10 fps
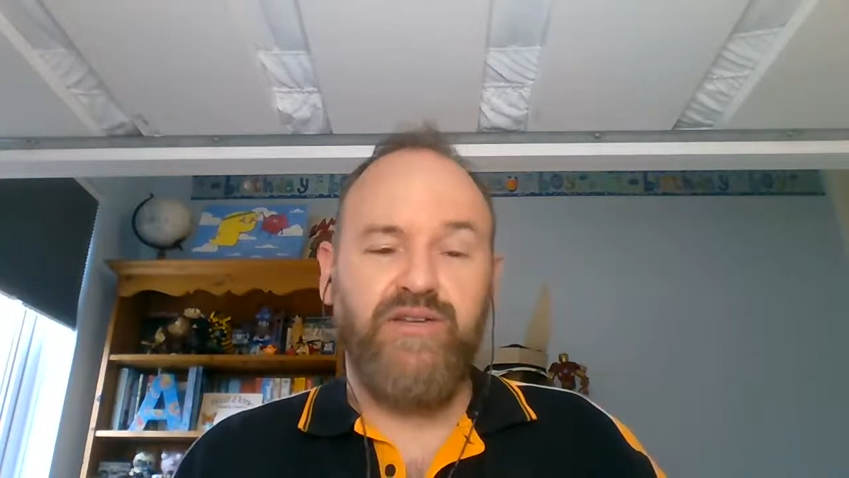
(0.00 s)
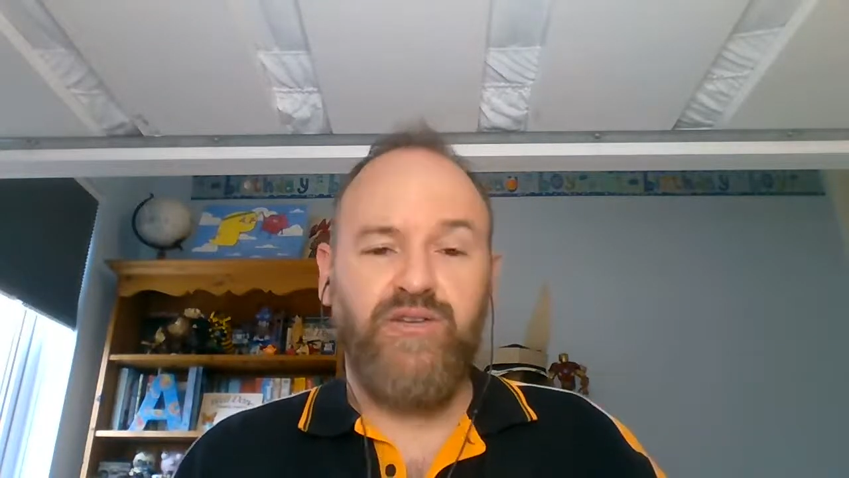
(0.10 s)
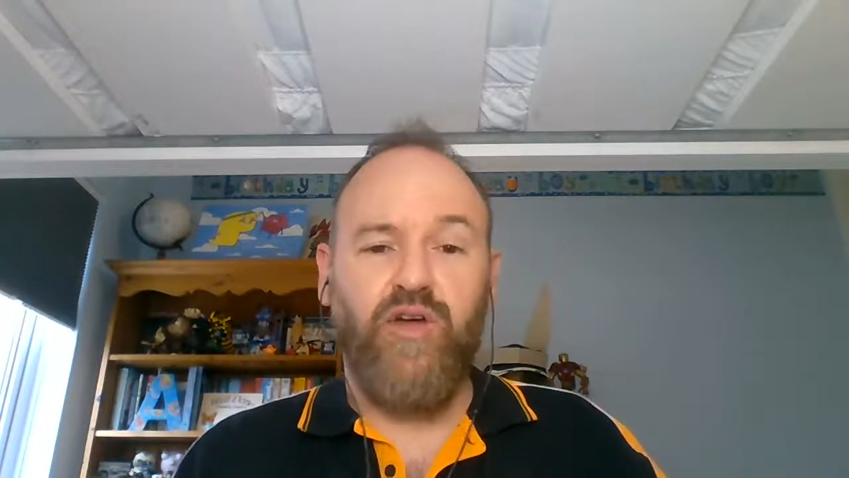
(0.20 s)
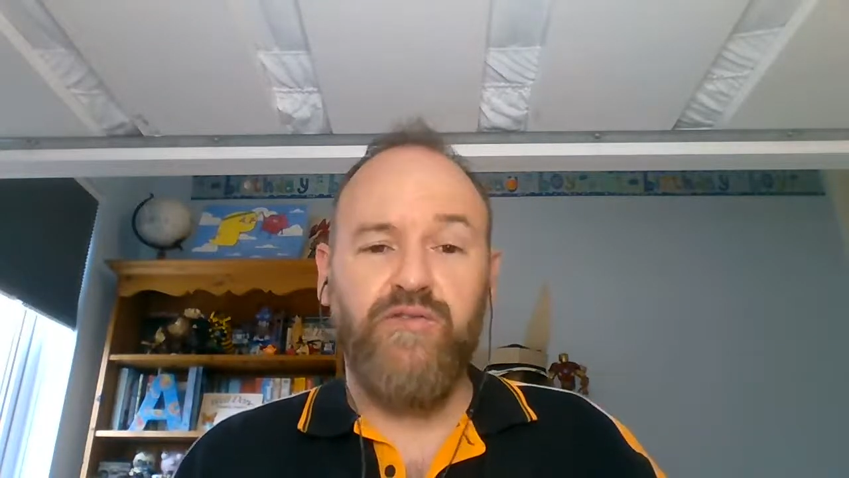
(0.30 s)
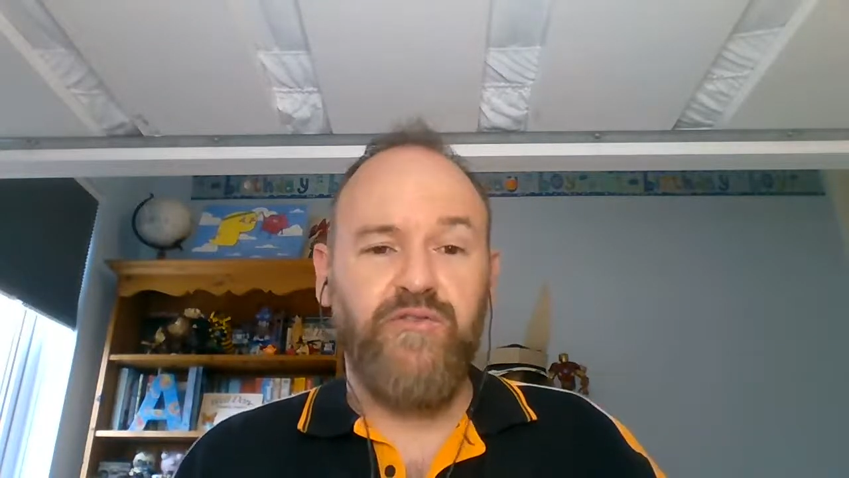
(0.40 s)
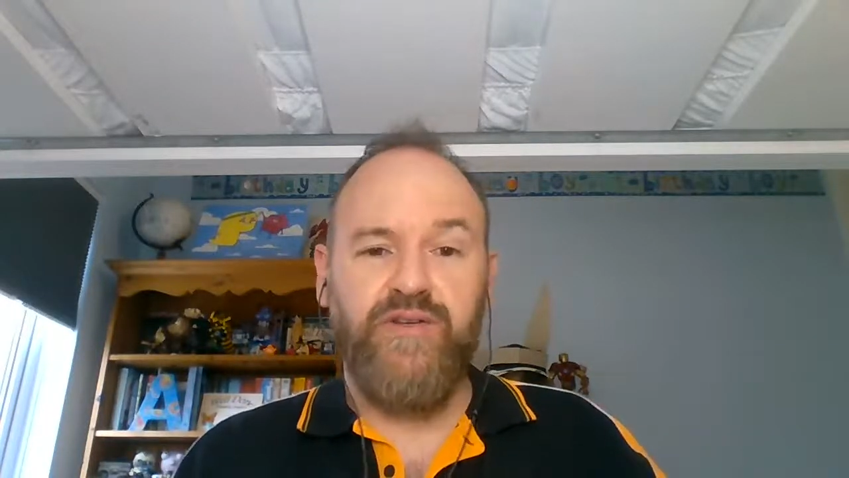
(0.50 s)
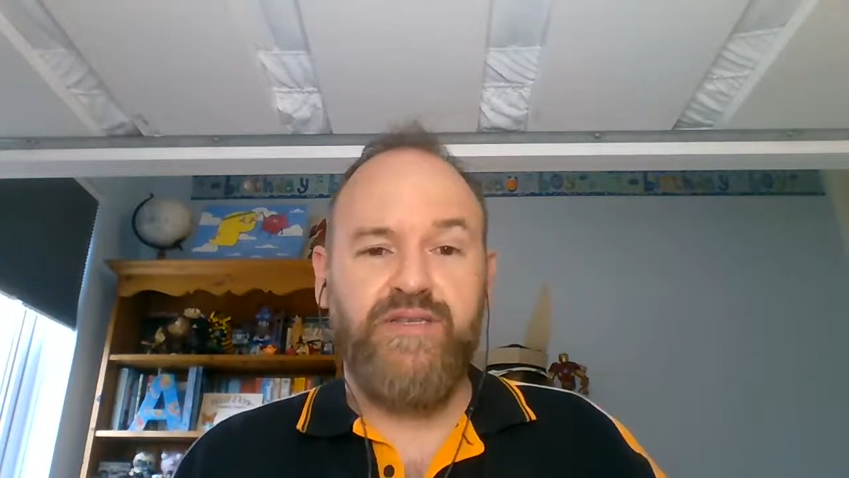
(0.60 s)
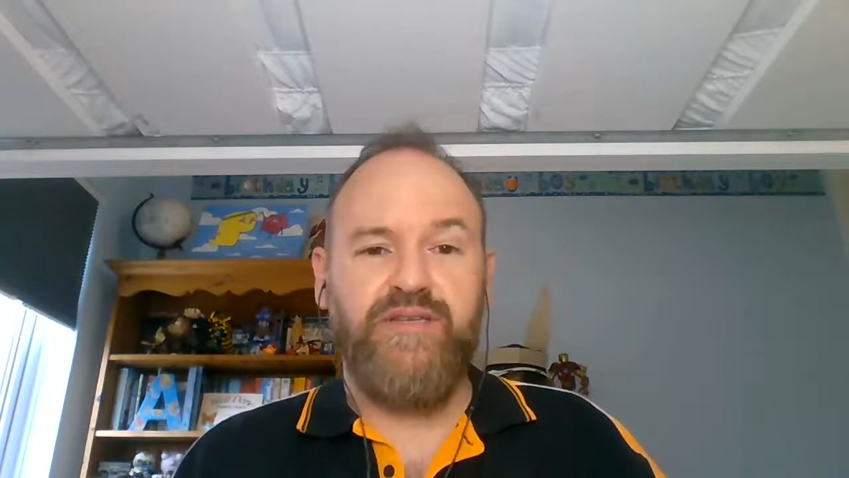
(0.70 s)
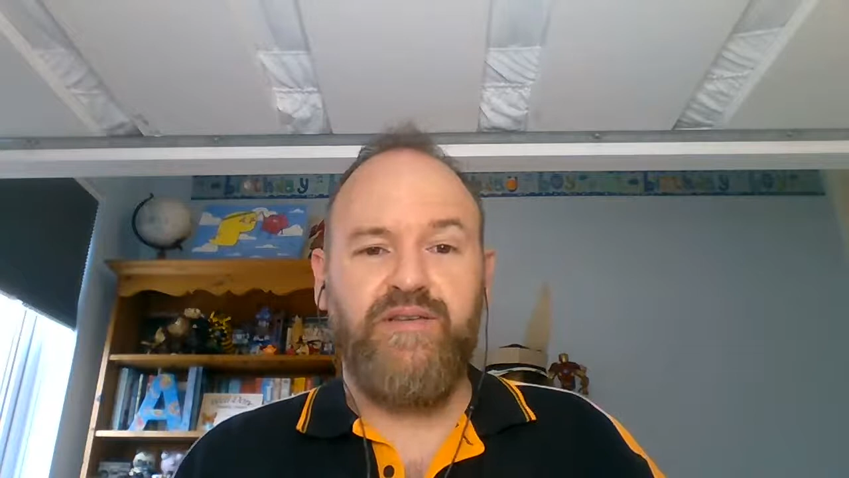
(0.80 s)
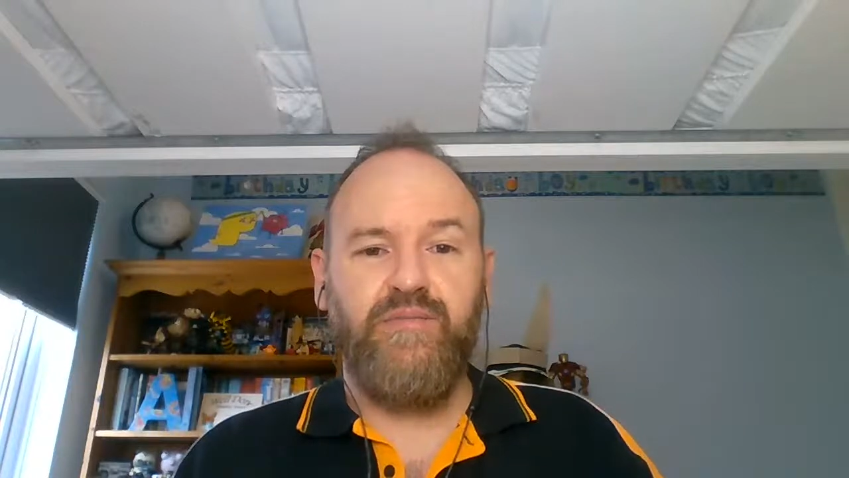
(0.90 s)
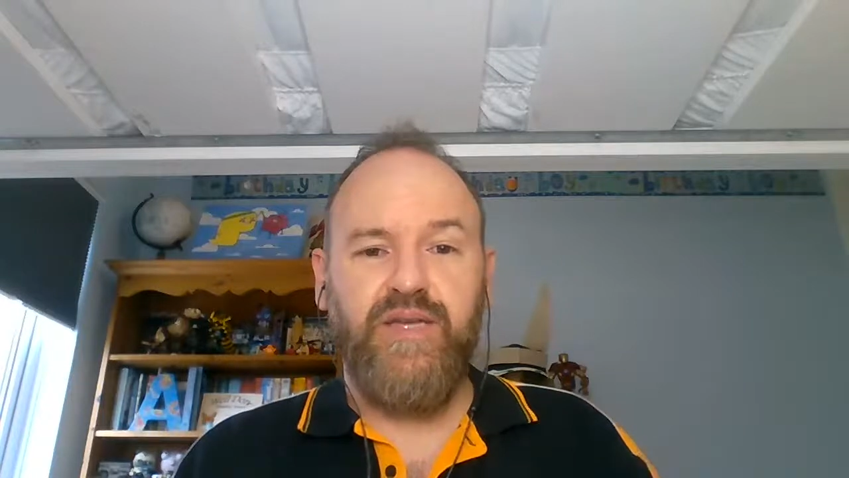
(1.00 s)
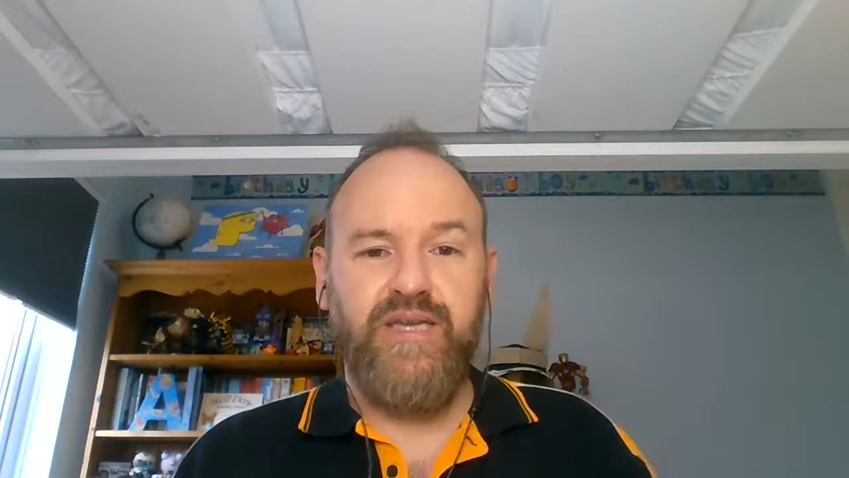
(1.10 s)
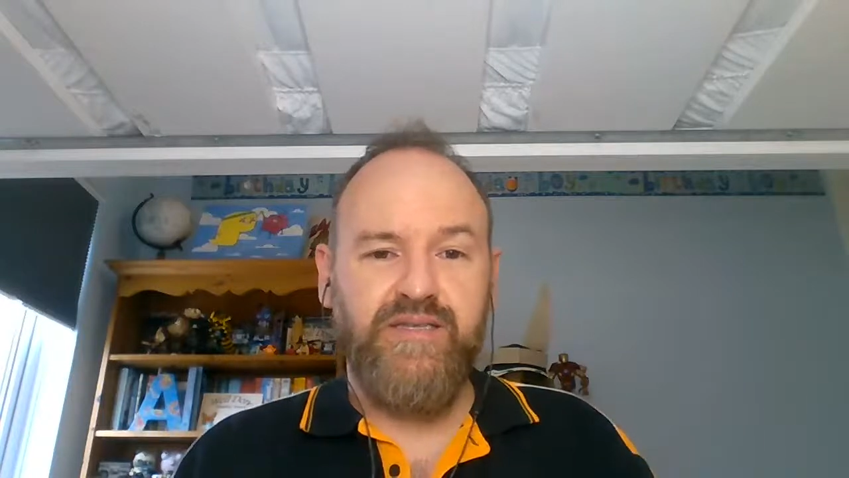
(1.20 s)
go for it. Being a